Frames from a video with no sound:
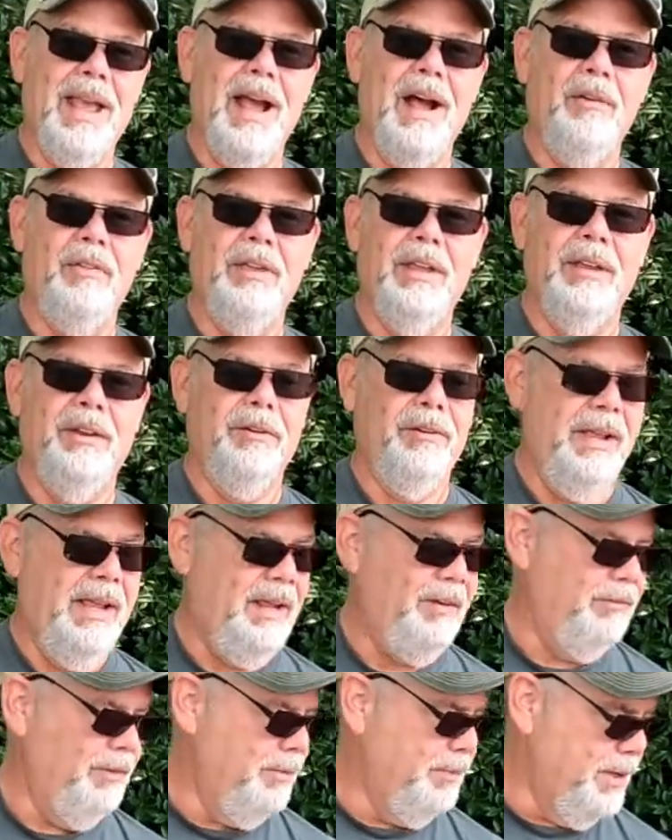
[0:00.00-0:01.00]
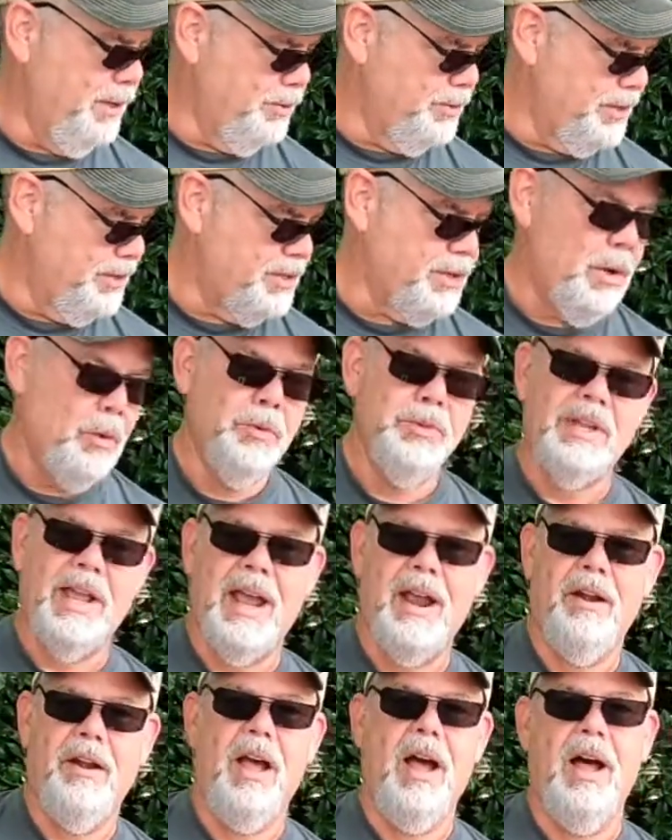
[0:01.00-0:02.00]
guy on the internet rebuilds his
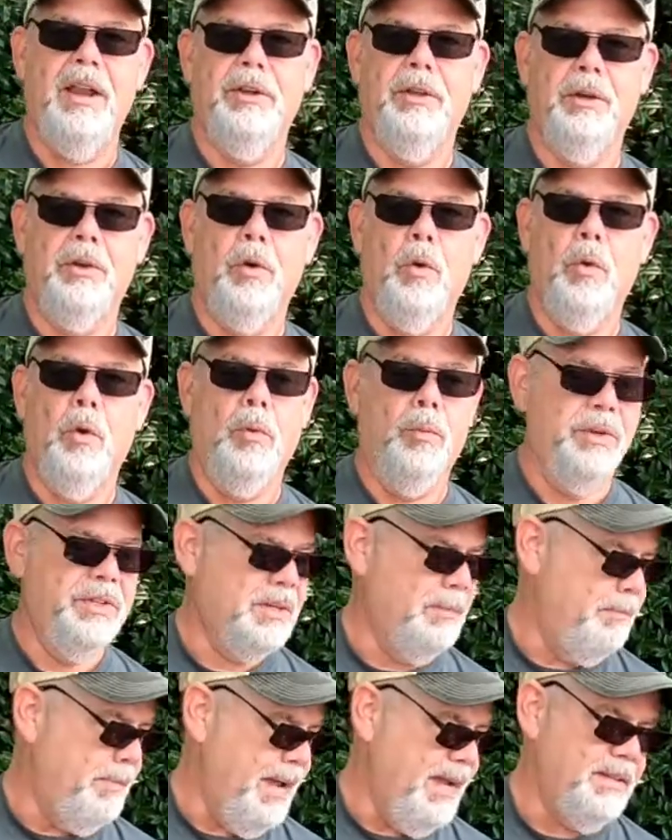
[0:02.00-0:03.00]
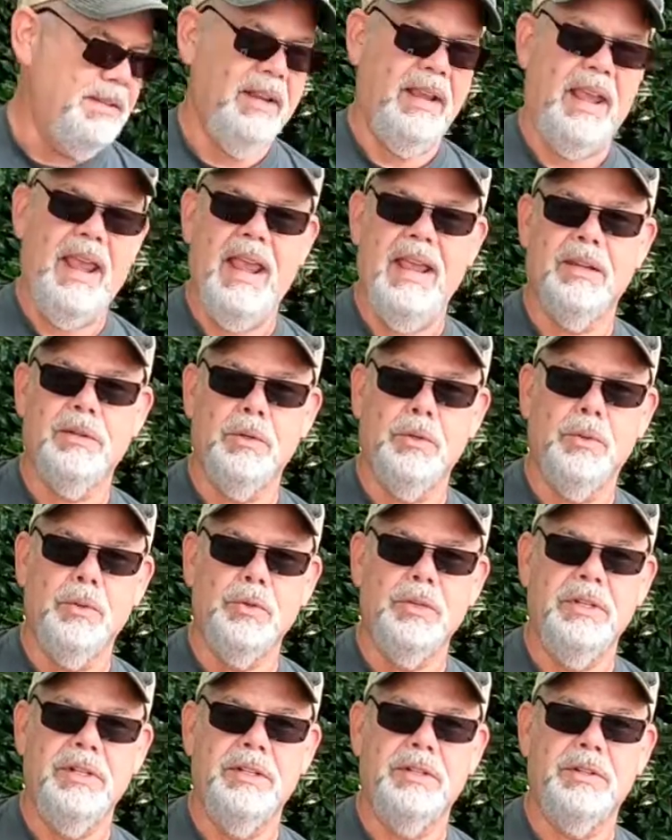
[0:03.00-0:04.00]
old tired Honda Accord with some basic hand
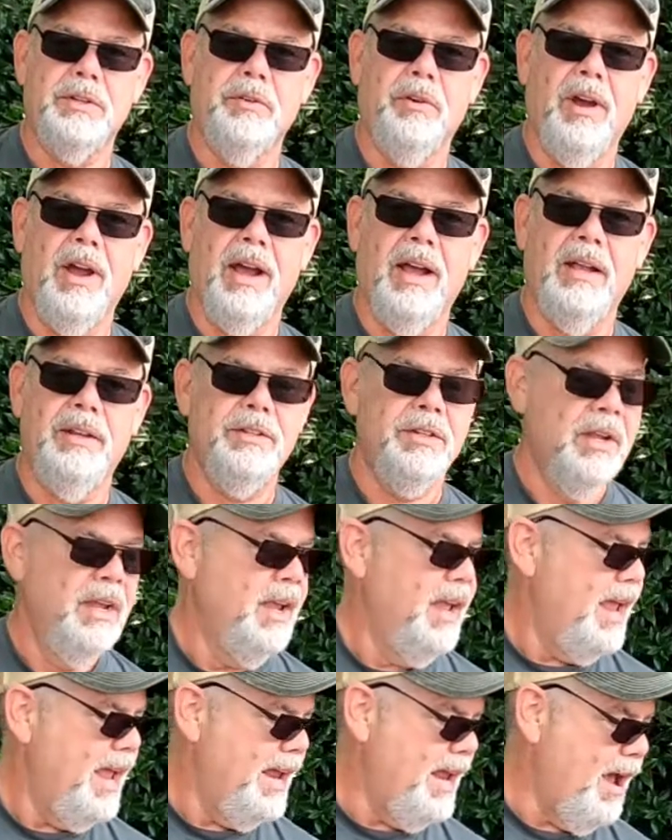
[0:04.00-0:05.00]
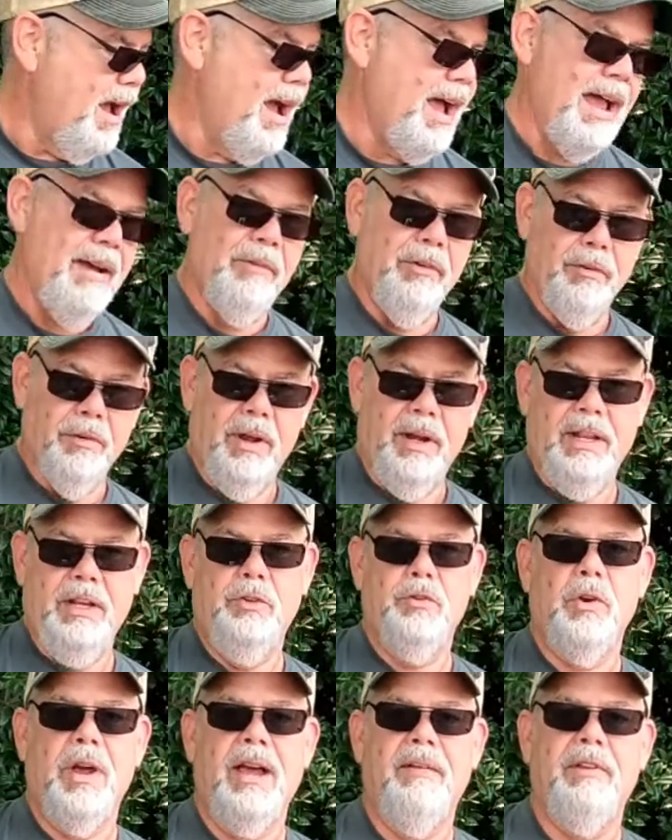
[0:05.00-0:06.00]
tools in his garage, and now I have a
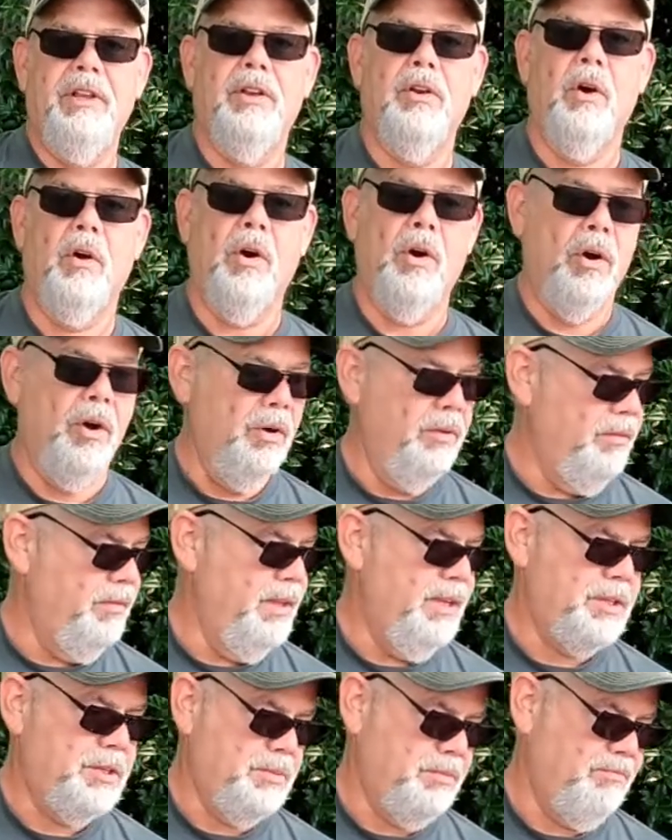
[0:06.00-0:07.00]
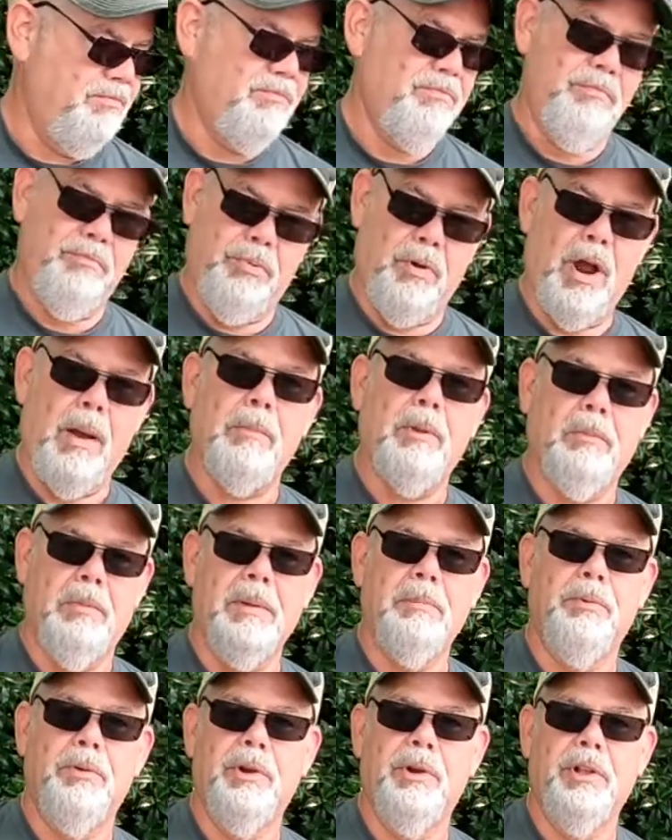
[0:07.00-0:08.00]
running, driving car that's
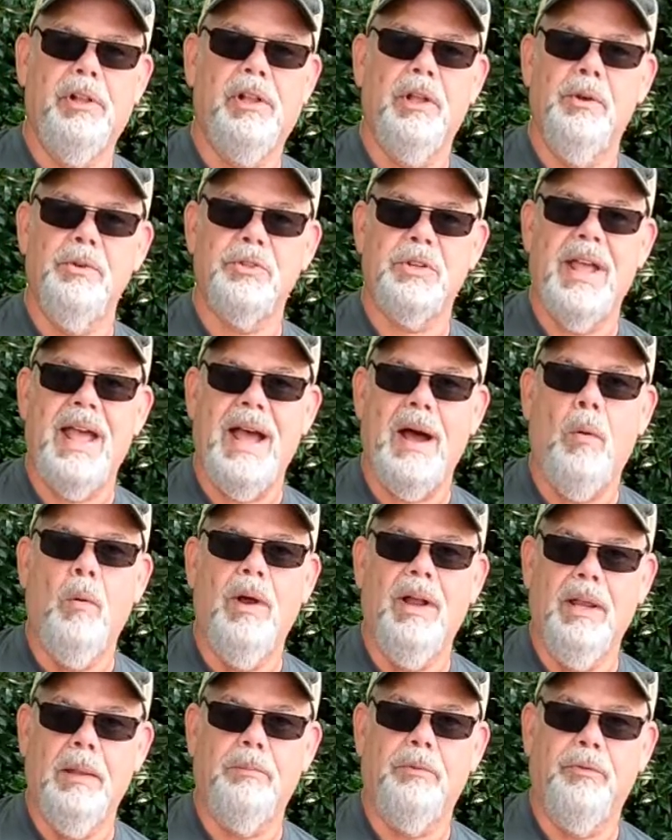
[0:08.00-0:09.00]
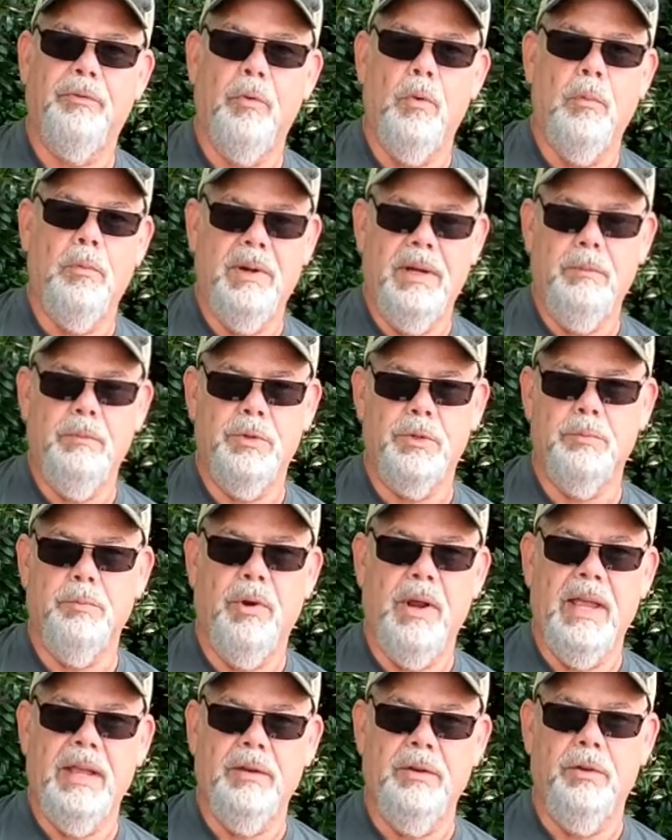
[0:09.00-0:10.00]
probably pretty close to how well it performed when it was
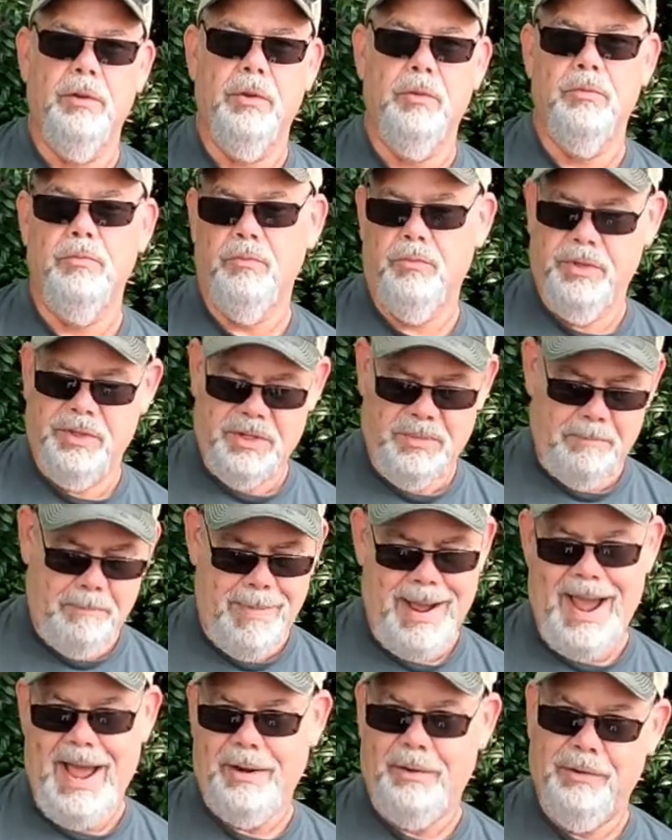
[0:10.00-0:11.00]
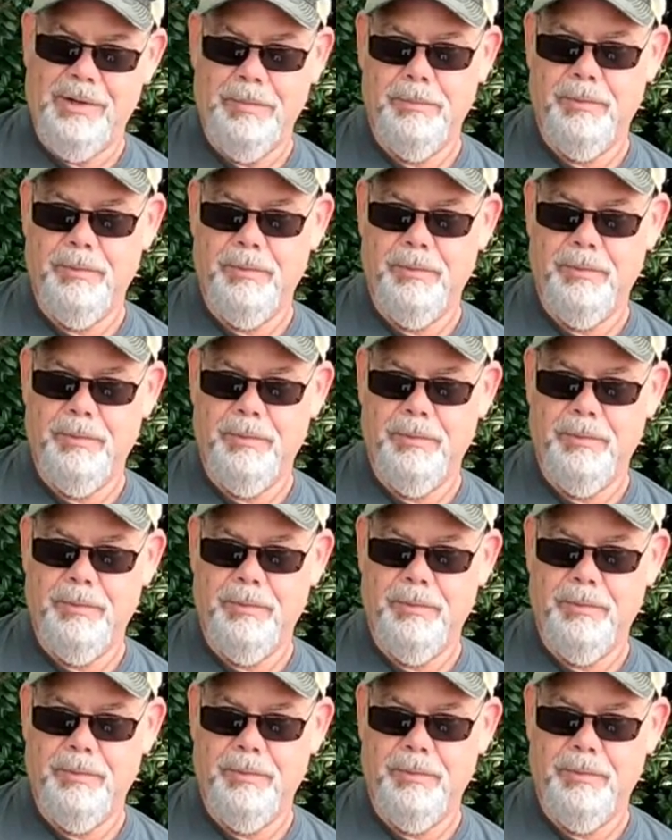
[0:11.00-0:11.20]
brand new, with some minor